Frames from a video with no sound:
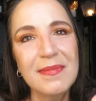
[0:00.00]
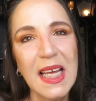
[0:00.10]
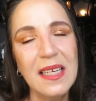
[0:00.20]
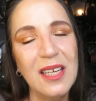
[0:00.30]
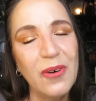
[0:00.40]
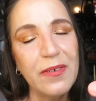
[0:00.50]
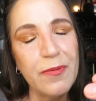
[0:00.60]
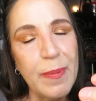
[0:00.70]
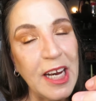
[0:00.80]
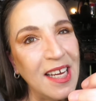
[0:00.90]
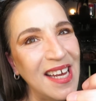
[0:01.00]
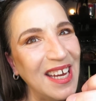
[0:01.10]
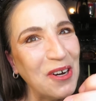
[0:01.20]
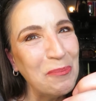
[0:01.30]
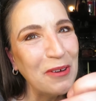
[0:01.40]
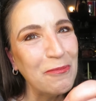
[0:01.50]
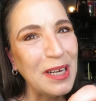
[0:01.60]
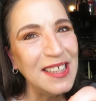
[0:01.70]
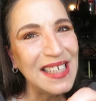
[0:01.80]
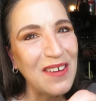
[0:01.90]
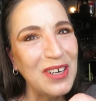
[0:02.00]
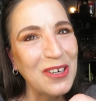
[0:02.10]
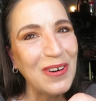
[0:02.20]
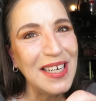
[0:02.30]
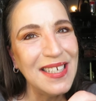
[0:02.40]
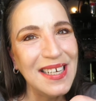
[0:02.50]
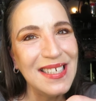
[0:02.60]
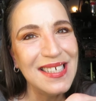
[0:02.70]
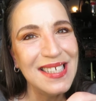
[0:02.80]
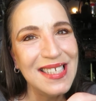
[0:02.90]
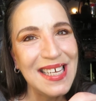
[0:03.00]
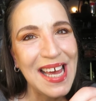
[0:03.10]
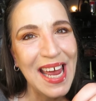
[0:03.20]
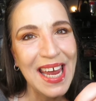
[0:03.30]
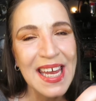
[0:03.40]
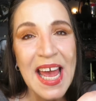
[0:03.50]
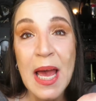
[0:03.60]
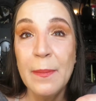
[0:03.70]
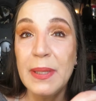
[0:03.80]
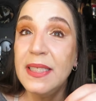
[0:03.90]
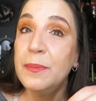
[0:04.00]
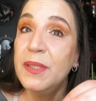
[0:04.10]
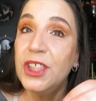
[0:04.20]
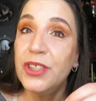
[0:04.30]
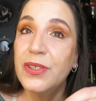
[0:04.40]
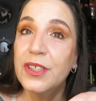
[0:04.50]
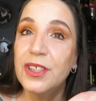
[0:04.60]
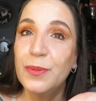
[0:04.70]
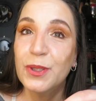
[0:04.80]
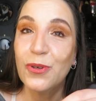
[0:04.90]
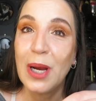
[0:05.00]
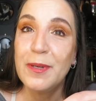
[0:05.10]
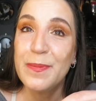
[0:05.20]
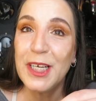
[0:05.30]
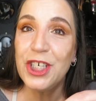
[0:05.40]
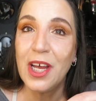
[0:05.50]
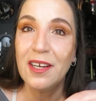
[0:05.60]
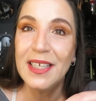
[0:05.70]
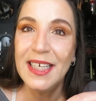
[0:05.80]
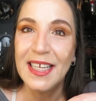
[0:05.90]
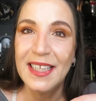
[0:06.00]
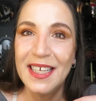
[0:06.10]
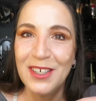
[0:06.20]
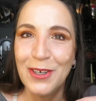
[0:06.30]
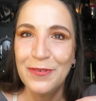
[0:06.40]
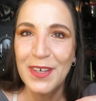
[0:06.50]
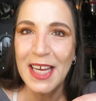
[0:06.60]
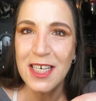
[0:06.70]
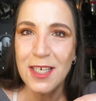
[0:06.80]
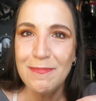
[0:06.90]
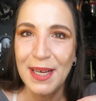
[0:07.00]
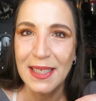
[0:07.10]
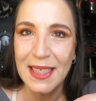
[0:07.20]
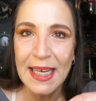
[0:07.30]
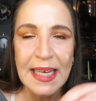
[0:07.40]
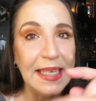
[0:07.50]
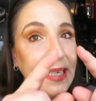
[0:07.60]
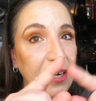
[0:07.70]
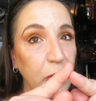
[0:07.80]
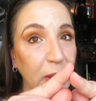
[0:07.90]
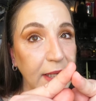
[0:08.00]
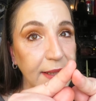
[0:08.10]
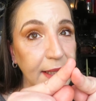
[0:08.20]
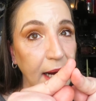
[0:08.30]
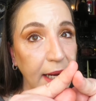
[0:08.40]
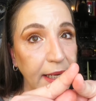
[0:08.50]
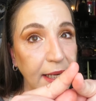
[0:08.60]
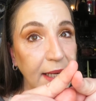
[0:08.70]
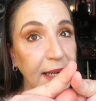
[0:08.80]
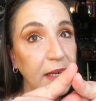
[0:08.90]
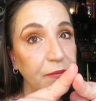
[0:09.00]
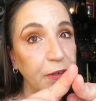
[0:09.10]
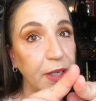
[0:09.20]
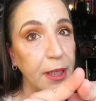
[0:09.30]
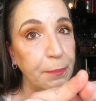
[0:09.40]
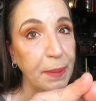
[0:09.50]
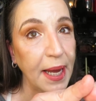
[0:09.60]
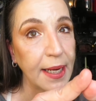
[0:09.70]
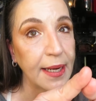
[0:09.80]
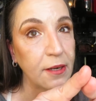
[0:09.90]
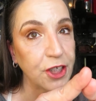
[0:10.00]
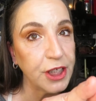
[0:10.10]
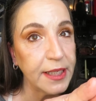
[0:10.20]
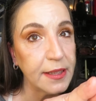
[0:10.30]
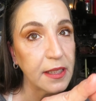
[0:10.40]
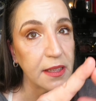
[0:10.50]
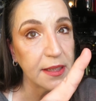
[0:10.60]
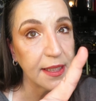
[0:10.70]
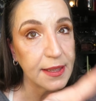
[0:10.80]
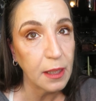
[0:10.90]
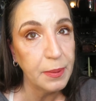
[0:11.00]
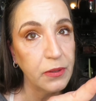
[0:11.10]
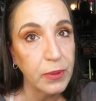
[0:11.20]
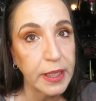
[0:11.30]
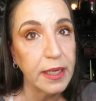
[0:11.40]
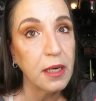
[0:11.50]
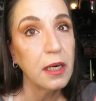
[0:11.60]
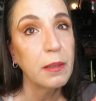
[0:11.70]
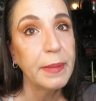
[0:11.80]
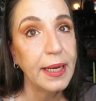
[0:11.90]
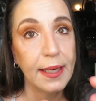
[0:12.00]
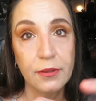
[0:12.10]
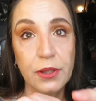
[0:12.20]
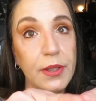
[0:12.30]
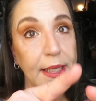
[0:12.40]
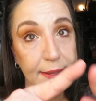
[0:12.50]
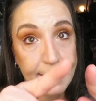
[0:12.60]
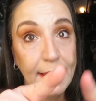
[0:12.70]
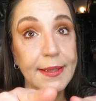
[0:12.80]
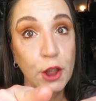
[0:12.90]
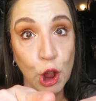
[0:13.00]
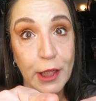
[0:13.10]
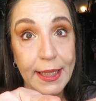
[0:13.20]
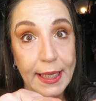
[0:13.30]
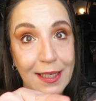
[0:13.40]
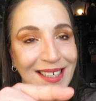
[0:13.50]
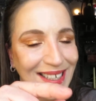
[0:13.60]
Hello everybody, I hope everybody's having a great day today. Please be sure to subscribe to my channel and hit that notification bell. Now, quick aside, if you hear banging or chainsaws, that's hubby working hard on my house, so that's a good thing.